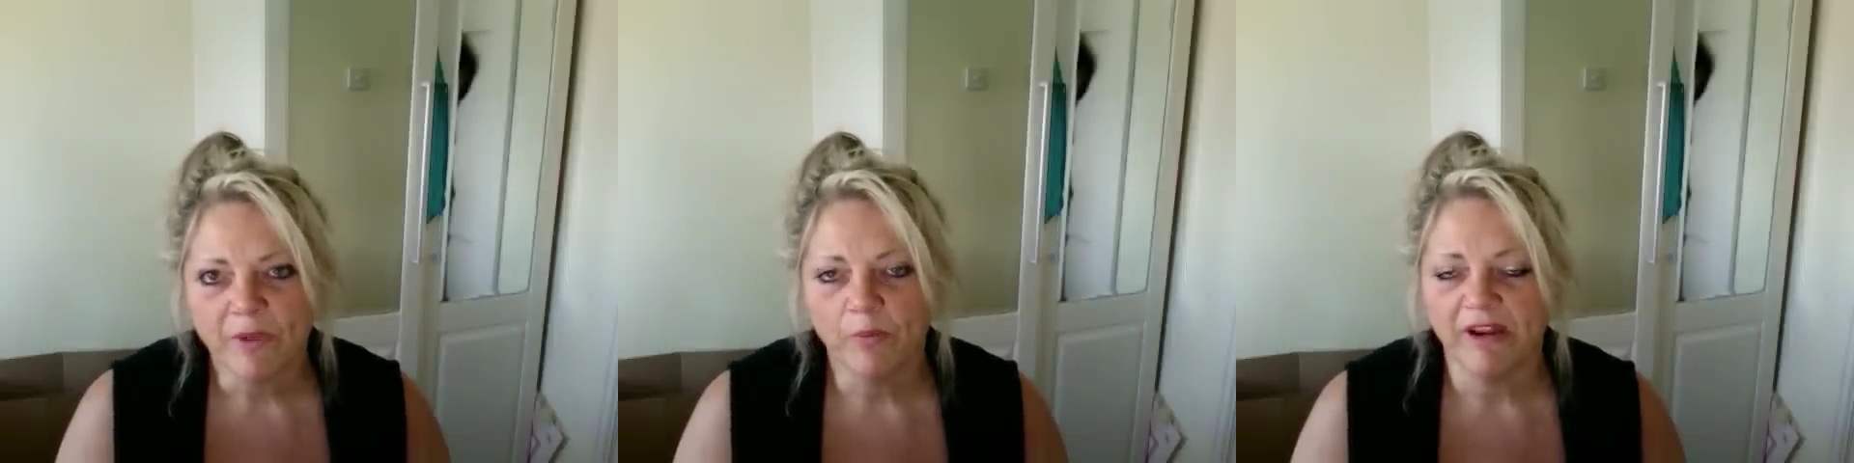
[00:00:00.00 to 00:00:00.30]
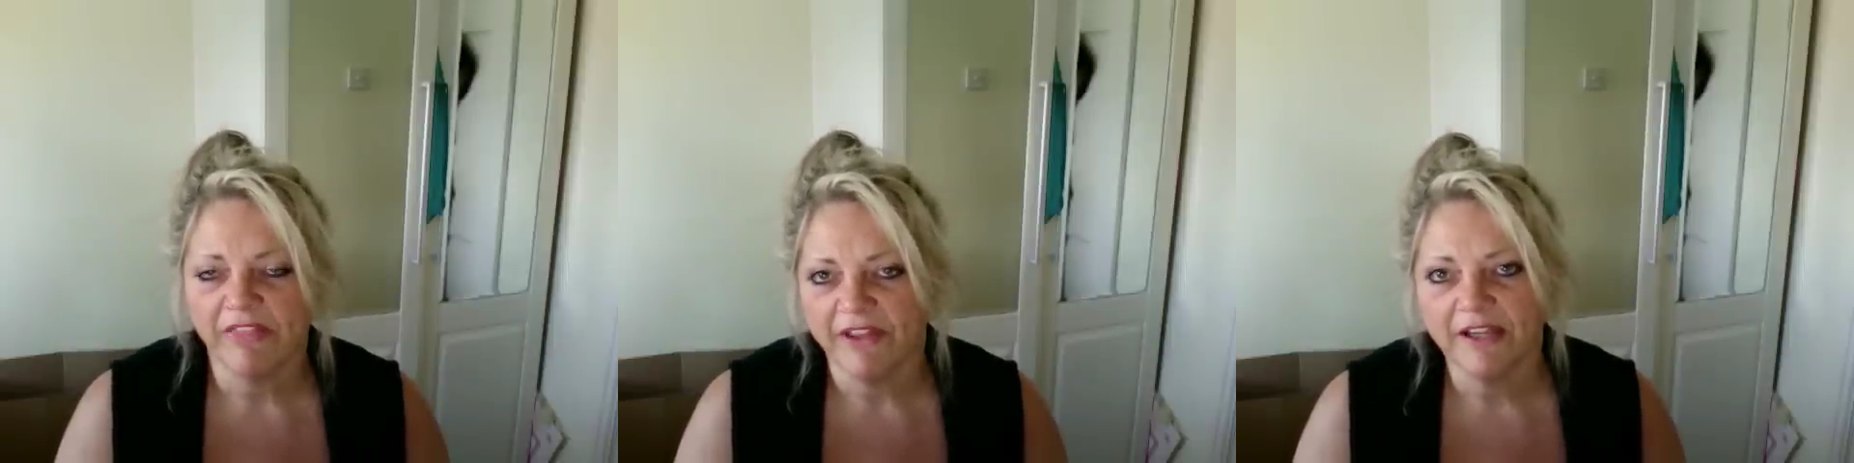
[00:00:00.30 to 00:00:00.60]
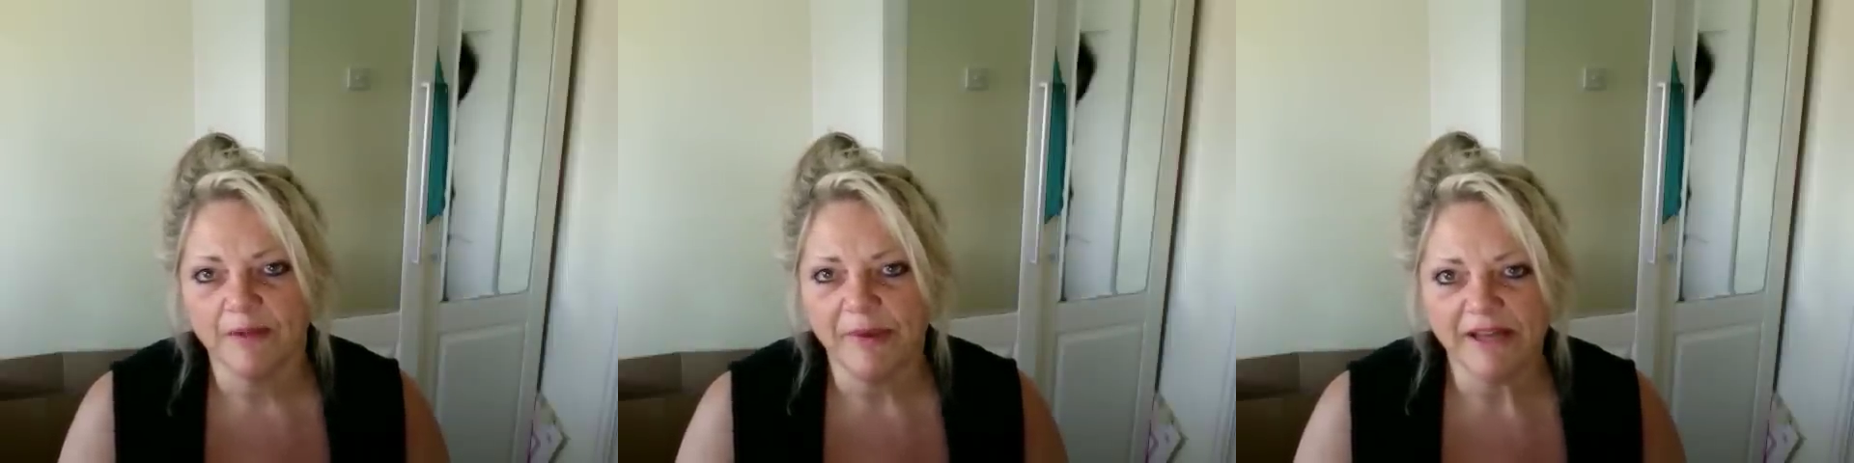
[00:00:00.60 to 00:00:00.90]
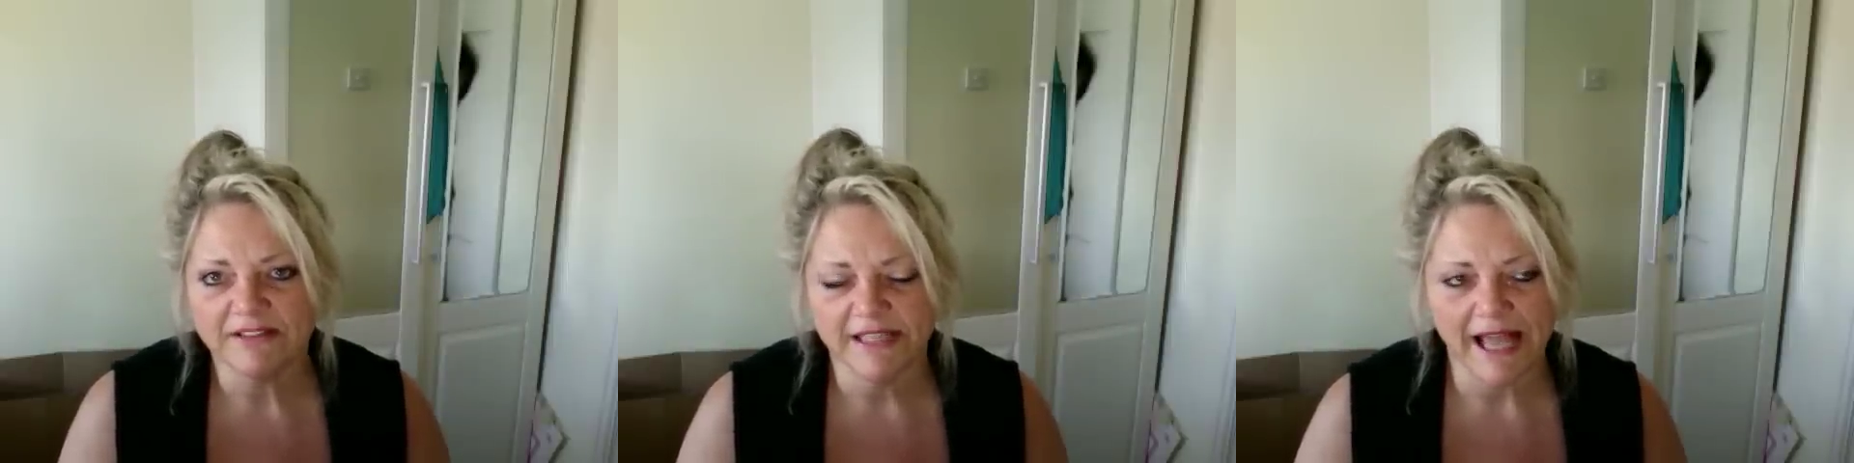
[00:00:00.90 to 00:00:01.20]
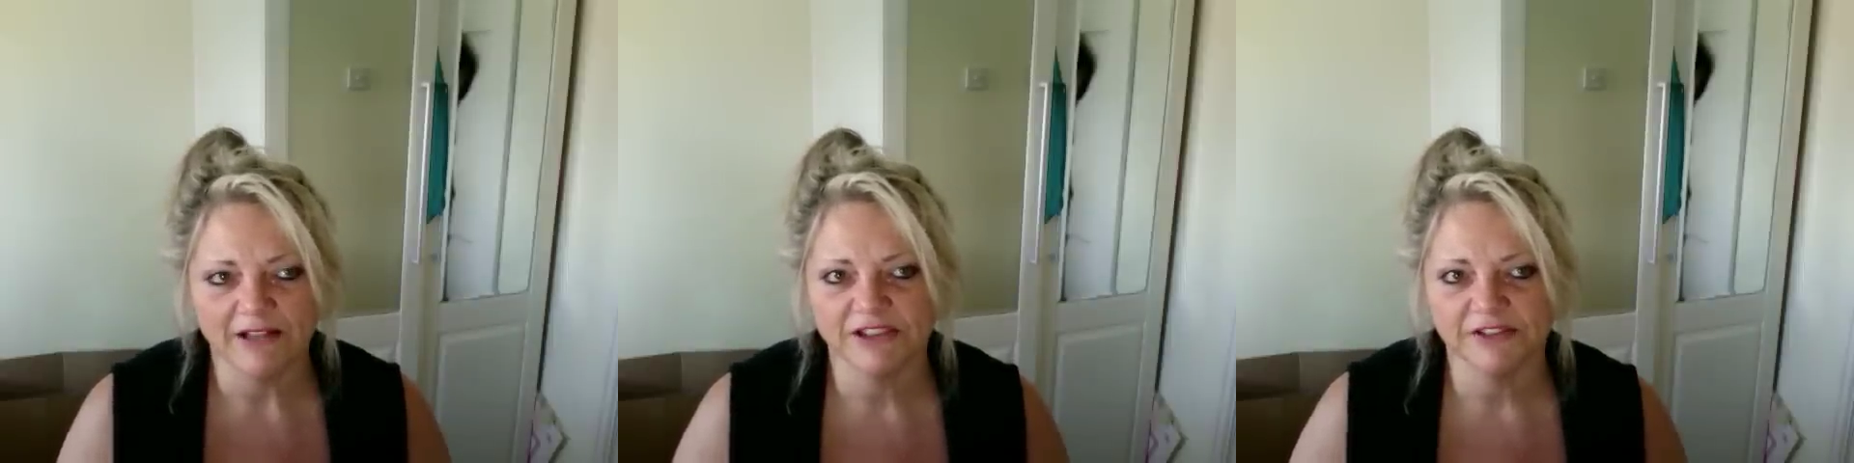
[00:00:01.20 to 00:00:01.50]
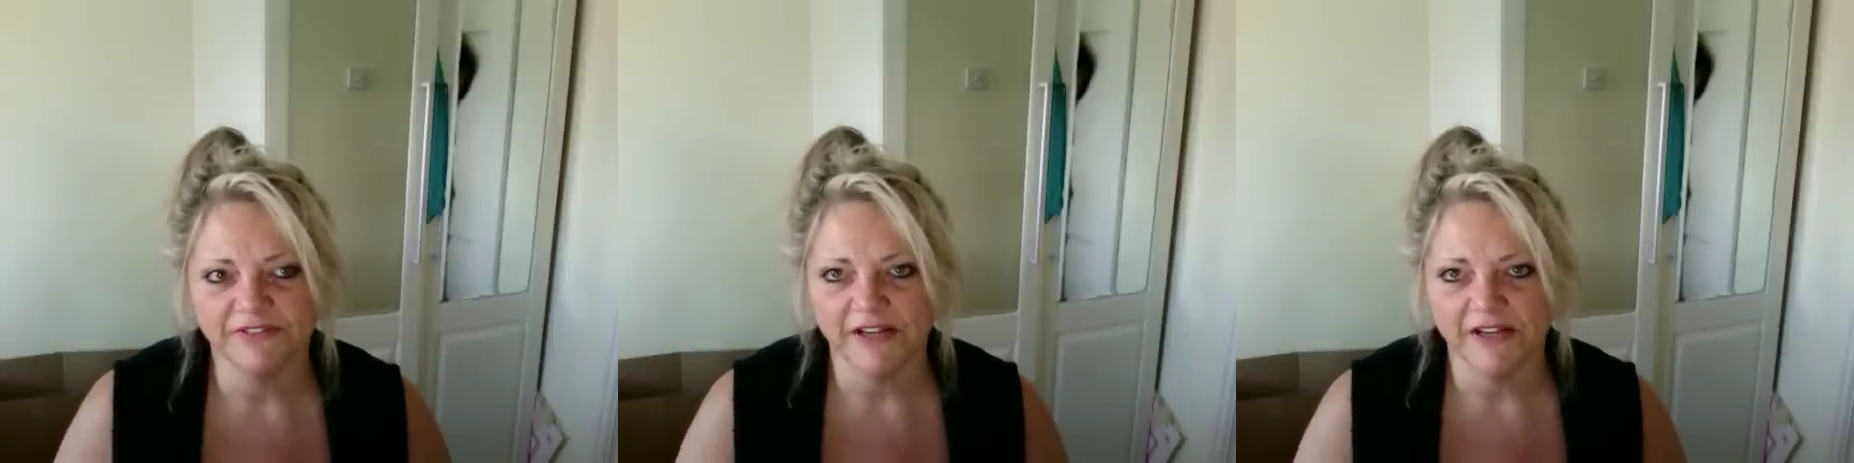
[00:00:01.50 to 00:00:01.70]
when I think about it, out of